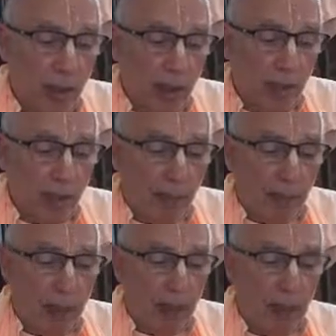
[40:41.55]
but
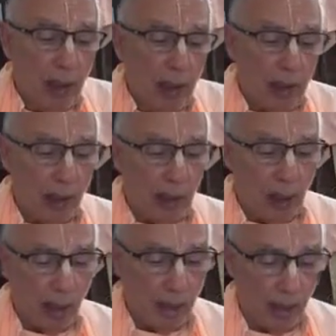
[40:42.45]
by looking
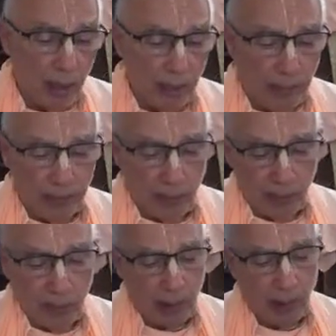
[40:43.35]
upon me, she
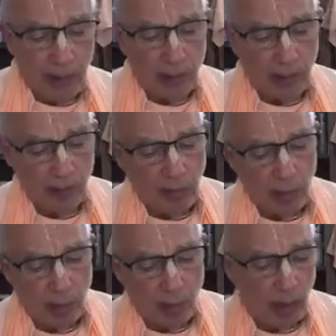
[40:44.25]
becomes even
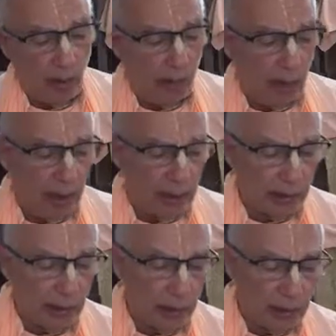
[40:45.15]
more
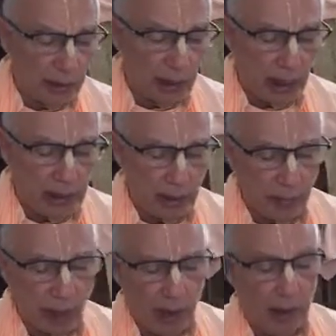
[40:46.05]
advanced in
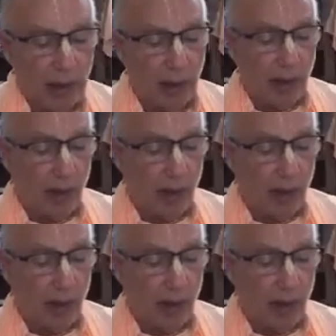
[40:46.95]
satisfaction.